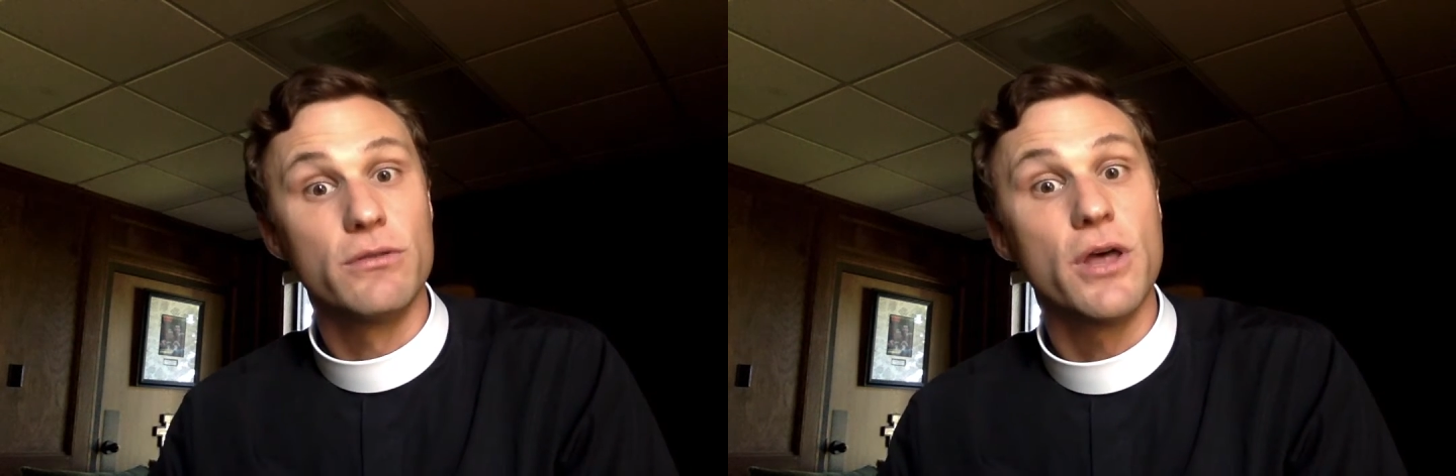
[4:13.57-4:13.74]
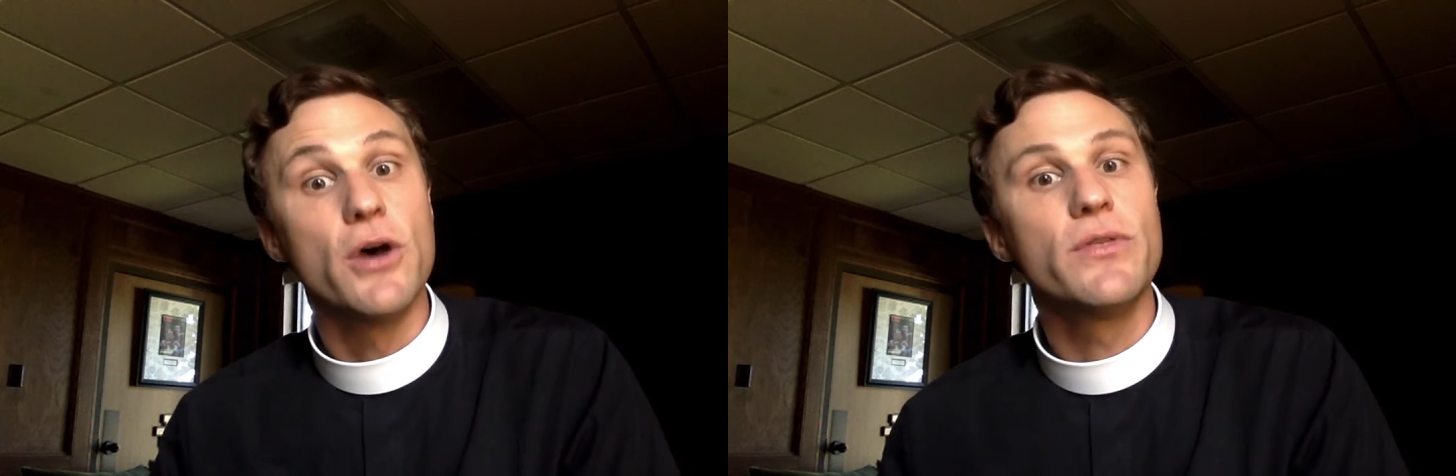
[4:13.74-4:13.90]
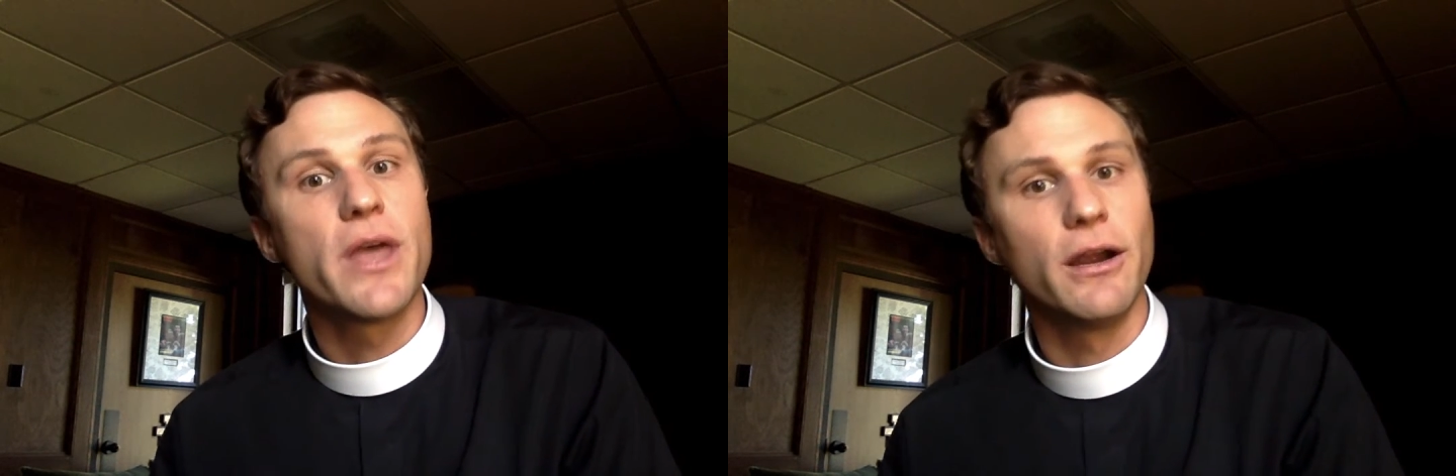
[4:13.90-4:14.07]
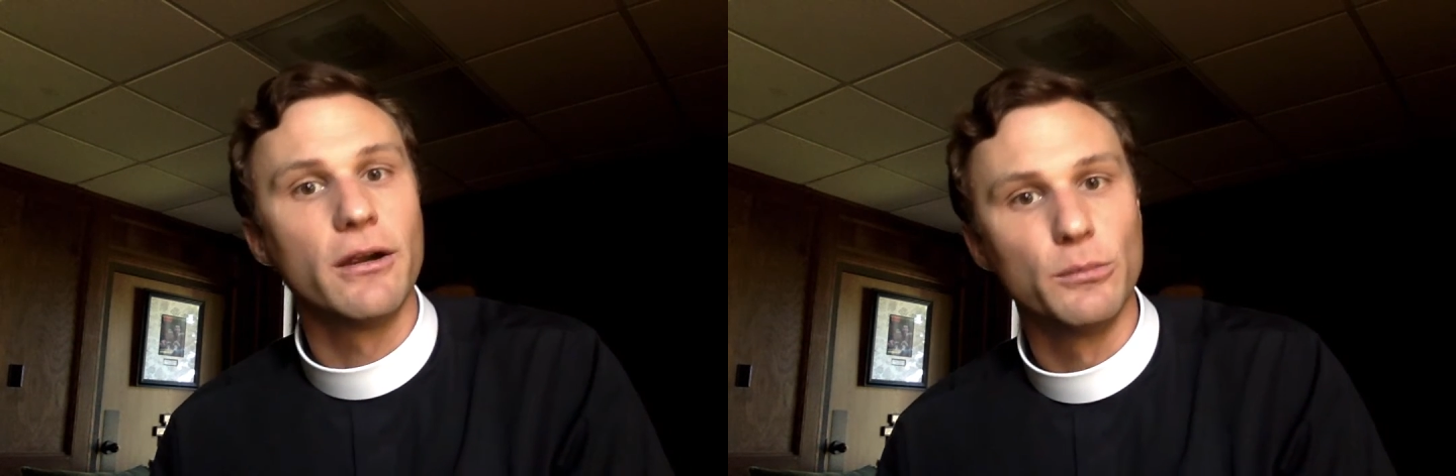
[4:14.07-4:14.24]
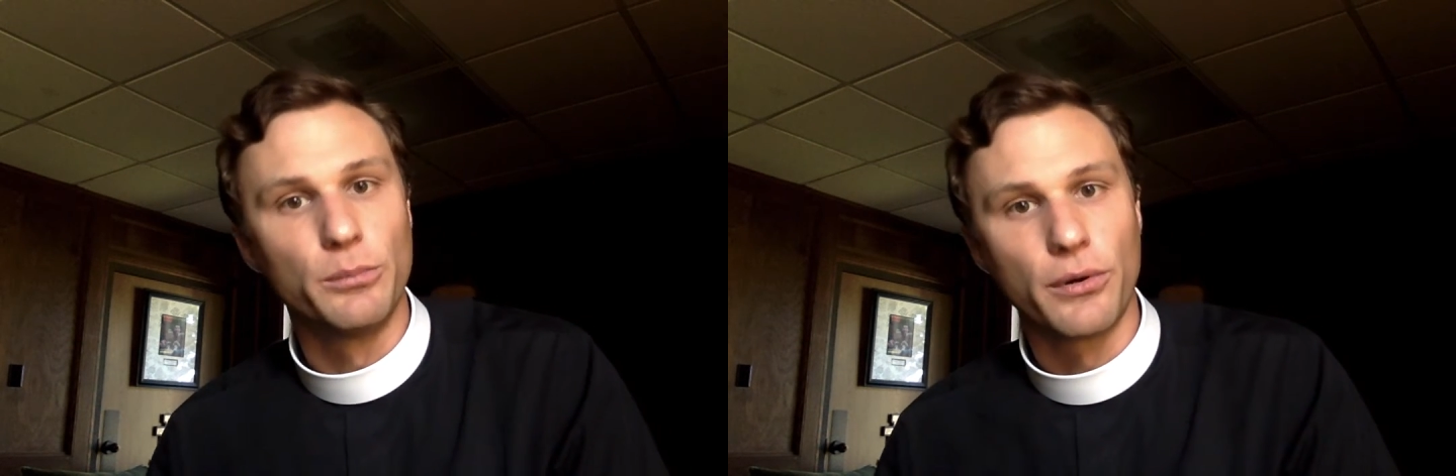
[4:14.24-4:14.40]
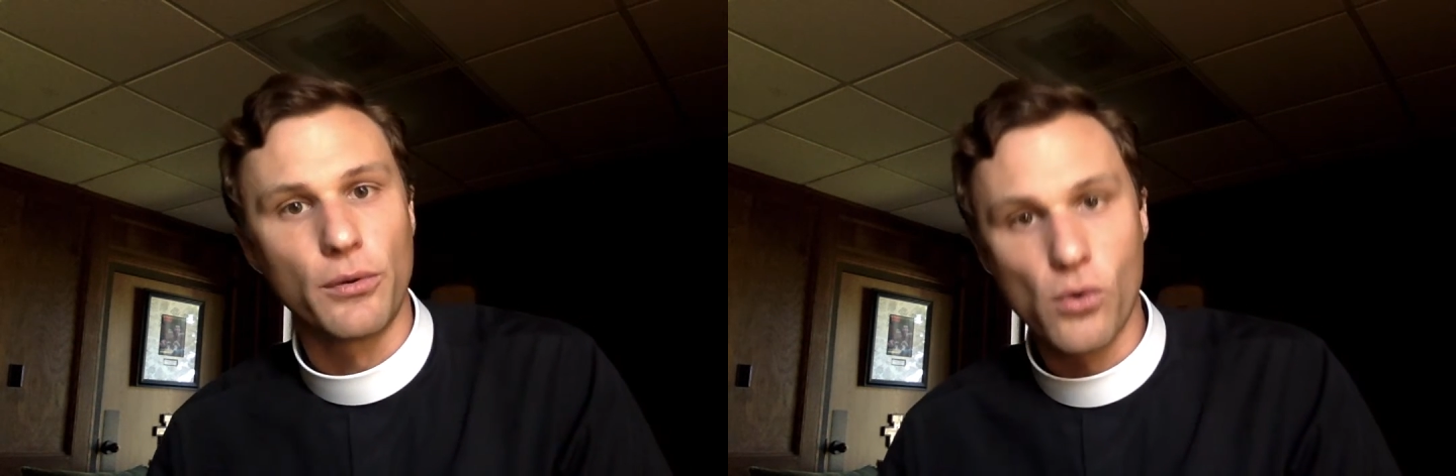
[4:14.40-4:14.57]
Though they are
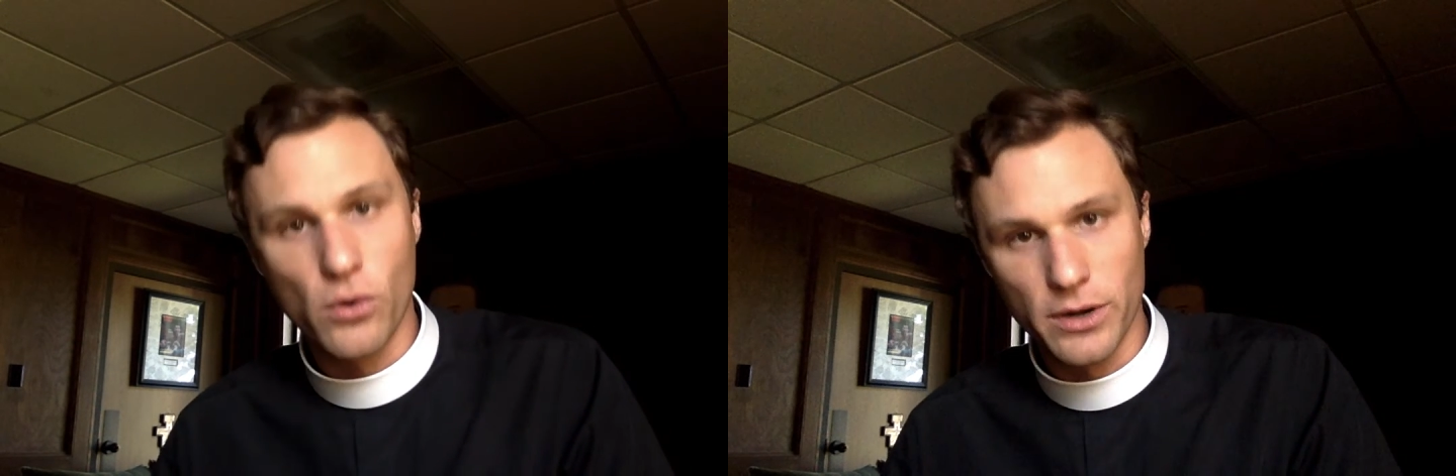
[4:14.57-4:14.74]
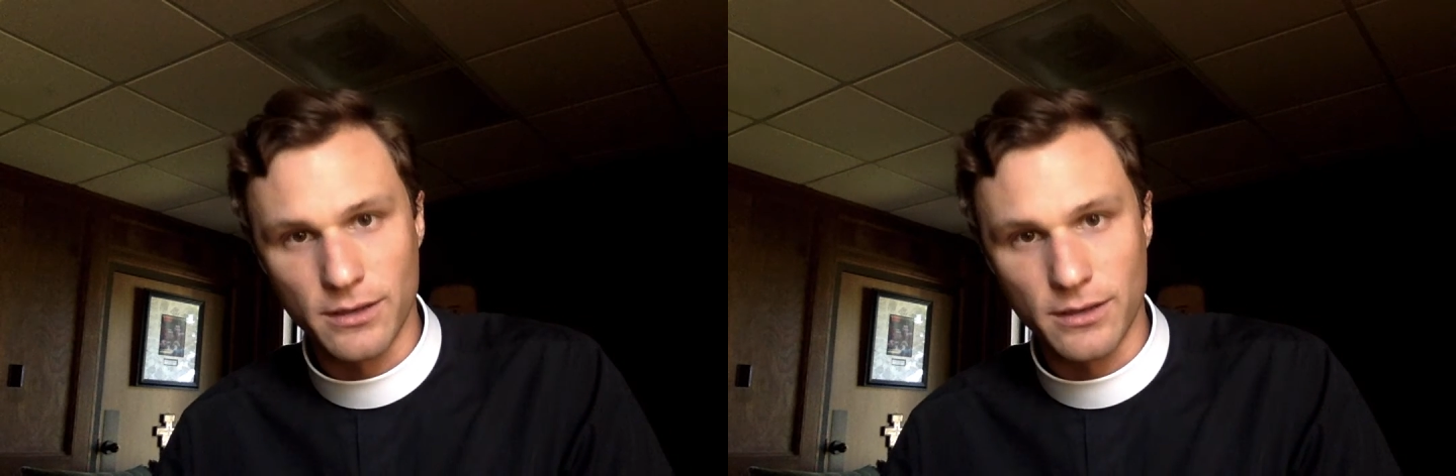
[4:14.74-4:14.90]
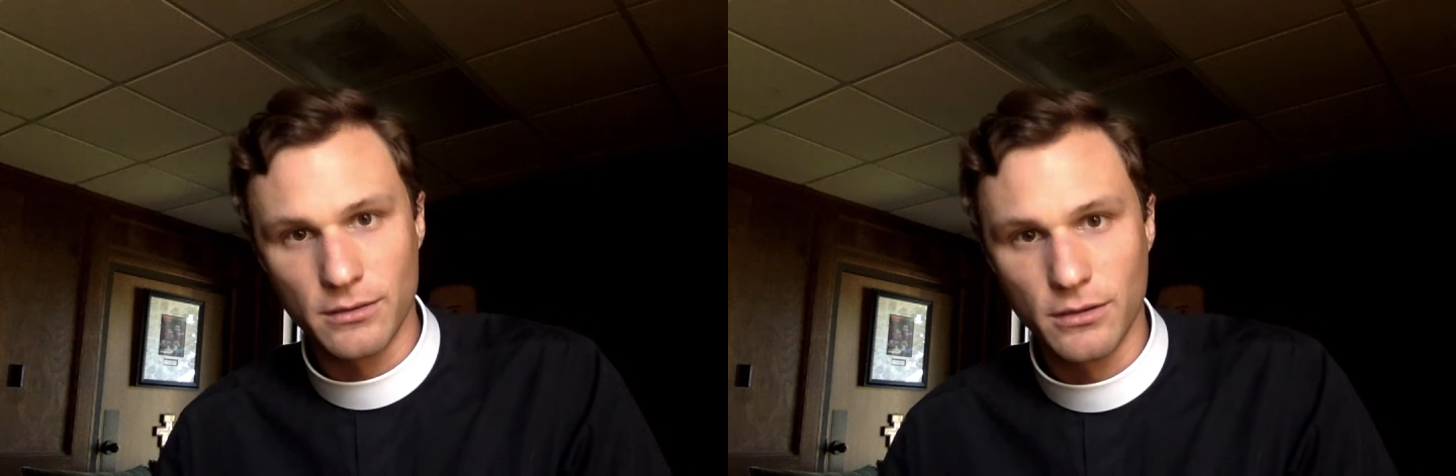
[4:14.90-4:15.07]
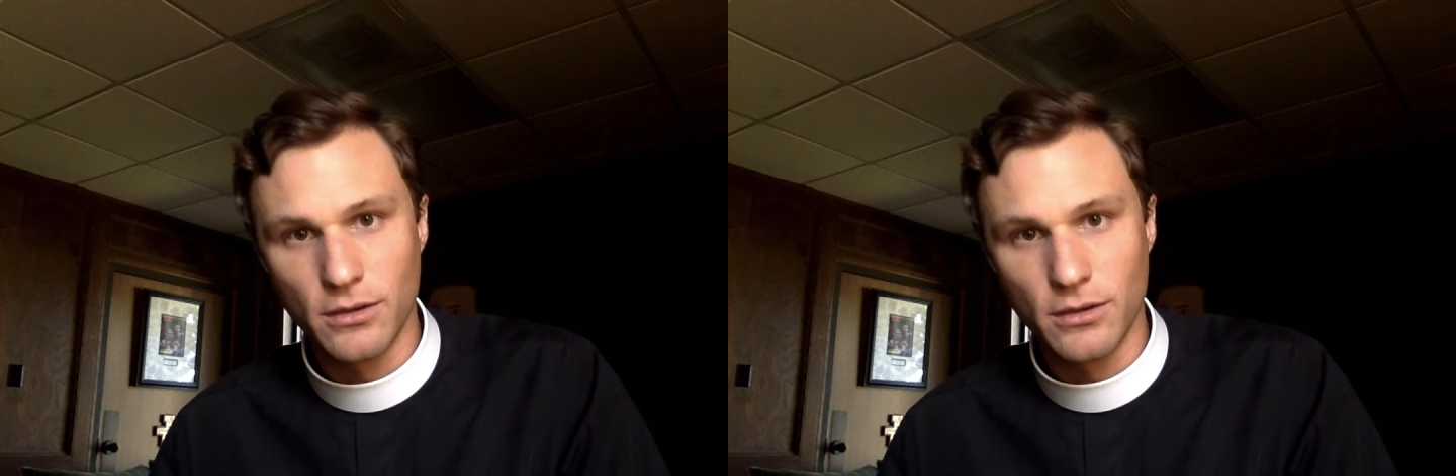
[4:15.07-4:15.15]
important